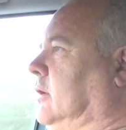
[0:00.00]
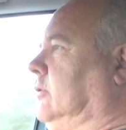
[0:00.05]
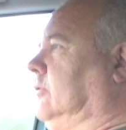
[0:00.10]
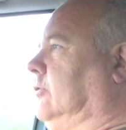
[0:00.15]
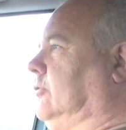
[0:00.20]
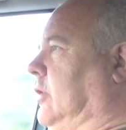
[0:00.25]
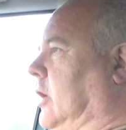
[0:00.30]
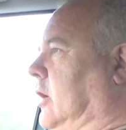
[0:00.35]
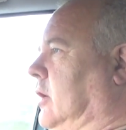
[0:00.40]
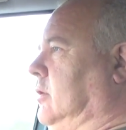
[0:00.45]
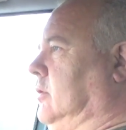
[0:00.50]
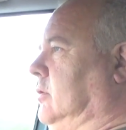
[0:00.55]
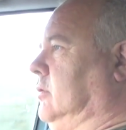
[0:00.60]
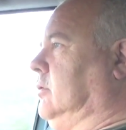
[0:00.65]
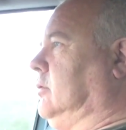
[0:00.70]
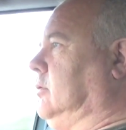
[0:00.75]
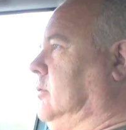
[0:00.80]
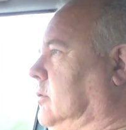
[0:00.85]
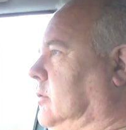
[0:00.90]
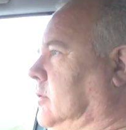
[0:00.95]

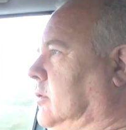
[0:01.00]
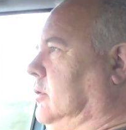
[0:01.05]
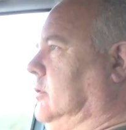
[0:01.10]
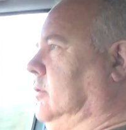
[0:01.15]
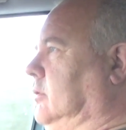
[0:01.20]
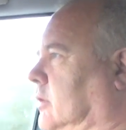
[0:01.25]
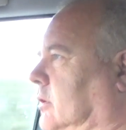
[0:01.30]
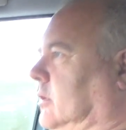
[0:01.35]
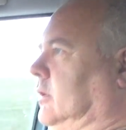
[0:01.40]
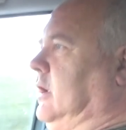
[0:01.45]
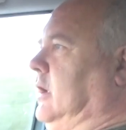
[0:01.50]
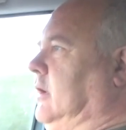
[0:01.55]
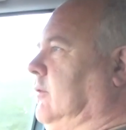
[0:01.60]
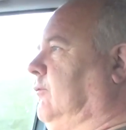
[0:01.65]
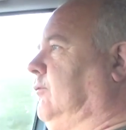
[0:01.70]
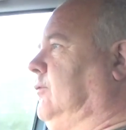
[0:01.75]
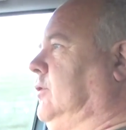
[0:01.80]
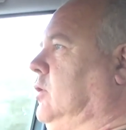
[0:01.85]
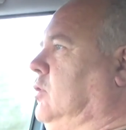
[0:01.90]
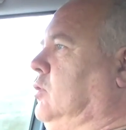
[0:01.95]
So
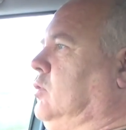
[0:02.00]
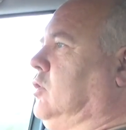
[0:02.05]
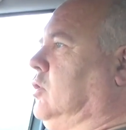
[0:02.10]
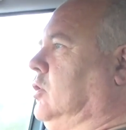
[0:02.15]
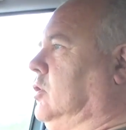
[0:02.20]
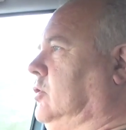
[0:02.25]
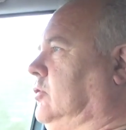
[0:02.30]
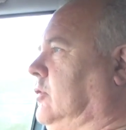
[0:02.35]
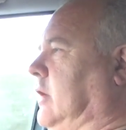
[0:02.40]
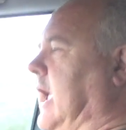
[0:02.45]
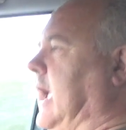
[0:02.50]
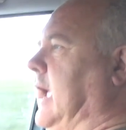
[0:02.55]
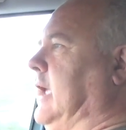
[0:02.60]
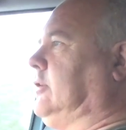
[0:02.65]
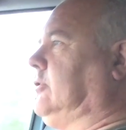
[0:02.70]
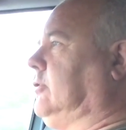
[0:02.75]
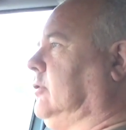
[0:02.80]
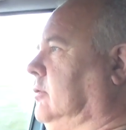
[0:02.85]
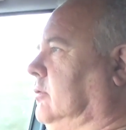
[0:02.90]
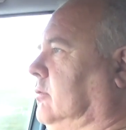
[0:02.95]
if you could add,